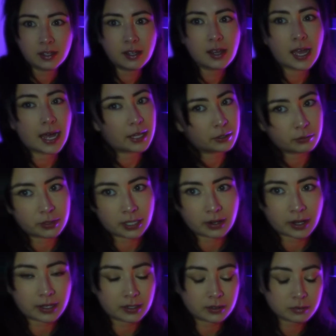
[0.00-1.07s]
Halloween
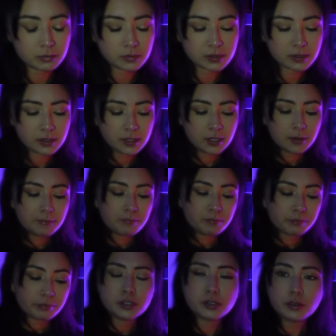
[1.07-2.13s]
items.
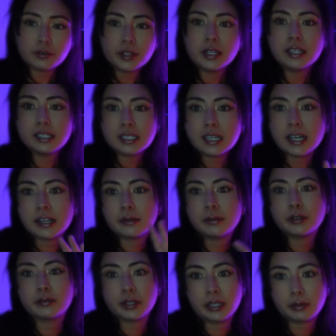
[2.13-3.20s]
So if there is an item
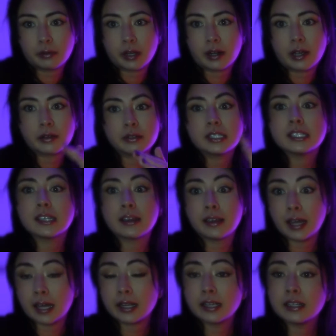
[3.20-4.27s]
you really want, I would say
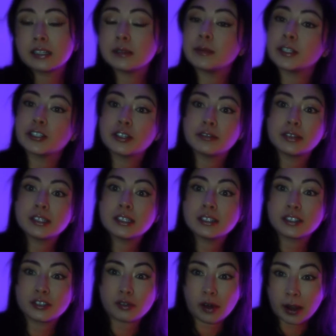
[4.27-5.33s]
get it, especially if it's a
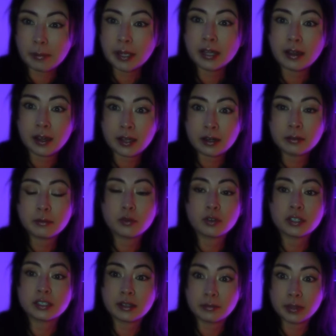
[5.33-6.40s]
ceramic item
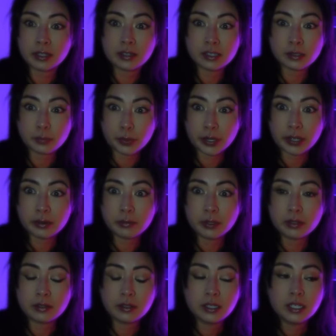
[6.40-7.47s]
or something that's
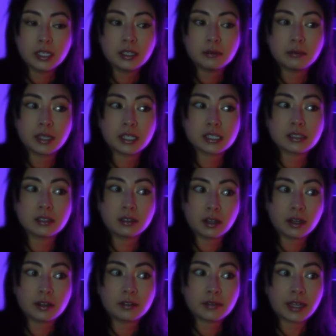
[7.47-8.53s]
breakable, because a
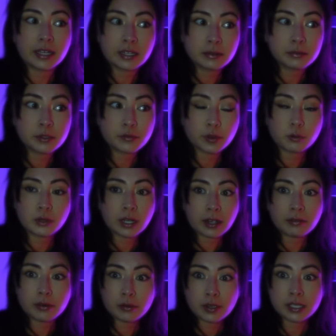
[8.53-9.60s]
lot of items, for
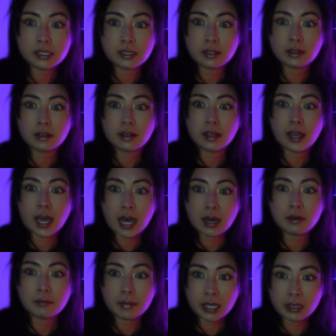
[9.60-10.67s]
whatever reason,
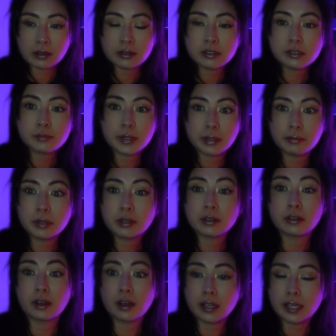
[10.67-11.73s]
at Michael's, people are
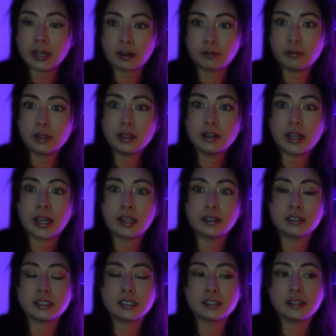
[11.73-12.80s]
not careful
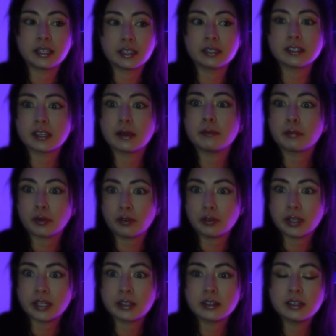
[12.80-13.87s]
and things get
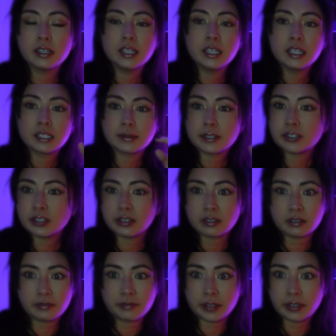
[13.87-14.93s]
broken, especially
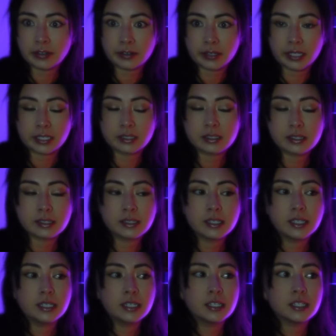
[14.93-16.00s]
little figurines.
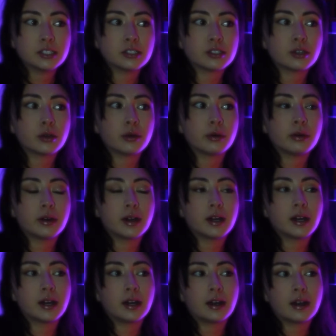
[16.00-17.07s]
So
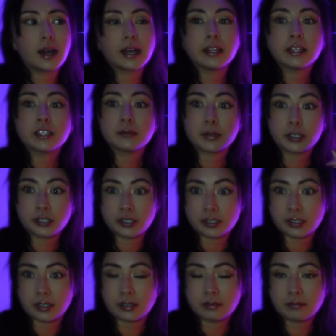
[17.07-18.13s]
I like to
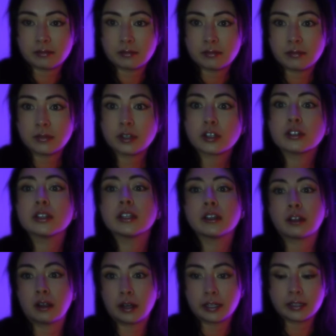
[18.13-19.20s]
purchase it earlier
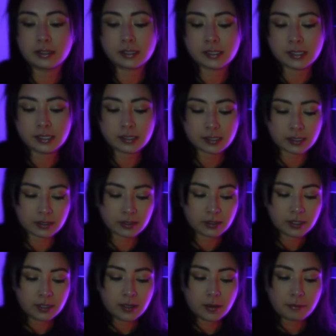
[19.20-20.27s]
on in the season.
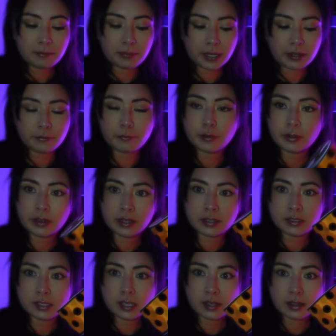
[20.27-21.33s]
But for
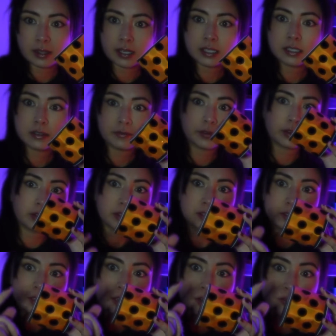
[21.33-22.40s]
things like this, for
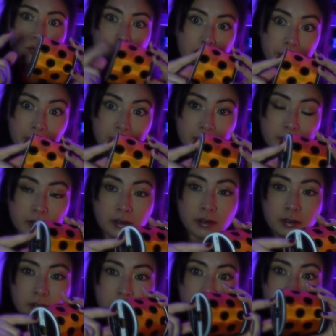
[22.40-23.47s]
things like ribbon,
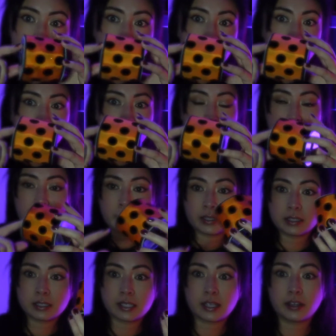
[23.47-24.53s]
for
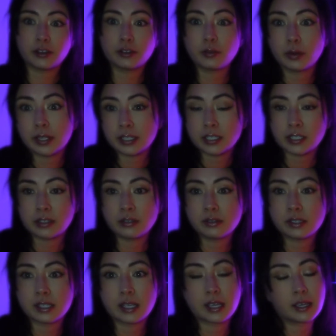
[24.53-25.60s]
things that you're going to
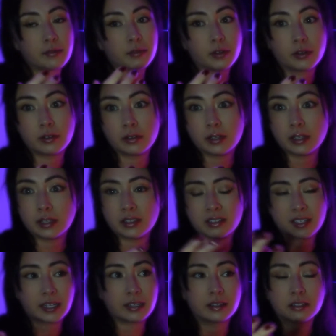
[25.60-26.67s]
use, like if you're
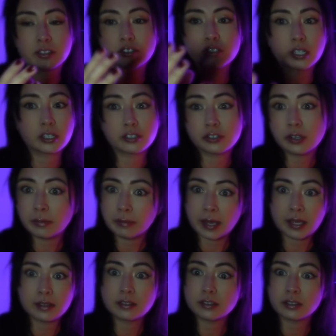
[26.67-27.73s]
getting little trick-or-treat
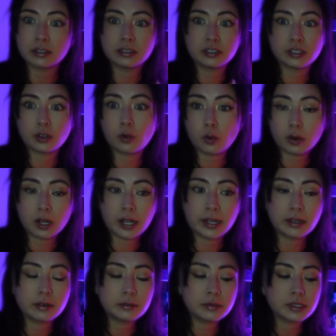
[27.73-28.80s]
bags or little decor
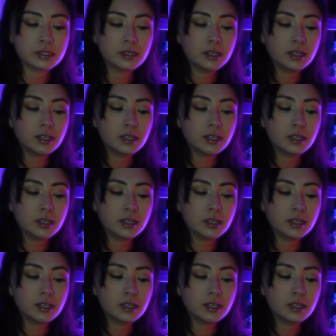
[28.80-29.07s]
items,